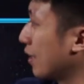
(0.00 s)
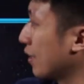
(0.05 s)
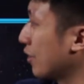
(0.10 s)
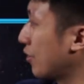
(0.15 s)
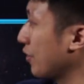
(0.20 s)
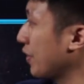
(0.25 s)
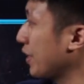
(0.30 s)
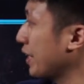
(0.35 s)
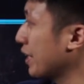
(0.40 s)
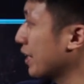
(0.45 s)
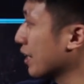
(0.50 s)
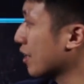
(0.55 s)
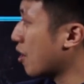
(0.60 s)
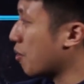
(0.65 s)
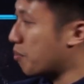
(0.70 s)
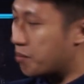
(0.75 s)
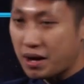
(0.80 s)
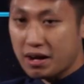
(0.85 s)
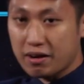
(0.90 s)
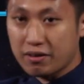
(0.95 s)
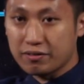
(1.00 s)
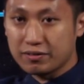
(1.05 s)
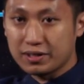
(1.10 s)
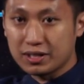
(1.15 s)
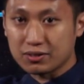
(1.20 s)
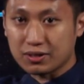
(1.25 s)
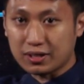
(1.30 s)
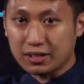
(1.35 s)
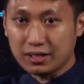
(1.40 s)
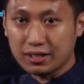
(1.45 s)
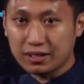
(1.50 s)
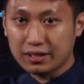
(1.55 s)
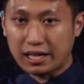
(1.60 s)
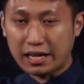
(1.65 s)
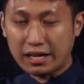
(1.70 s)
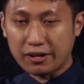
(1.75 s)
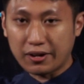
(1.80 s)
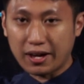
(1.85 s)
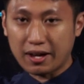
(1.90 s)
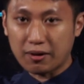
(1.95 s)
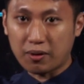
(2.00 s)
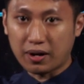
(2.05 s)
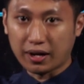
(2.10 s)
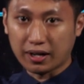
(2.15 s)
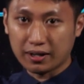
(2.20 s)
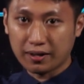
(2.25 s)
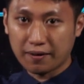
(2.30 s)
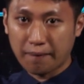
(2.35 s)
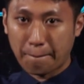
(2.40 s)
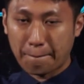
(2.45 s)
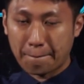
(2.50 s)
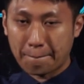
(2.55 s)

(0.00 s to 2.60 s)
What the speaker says: 3 here combined with this one, then you get what?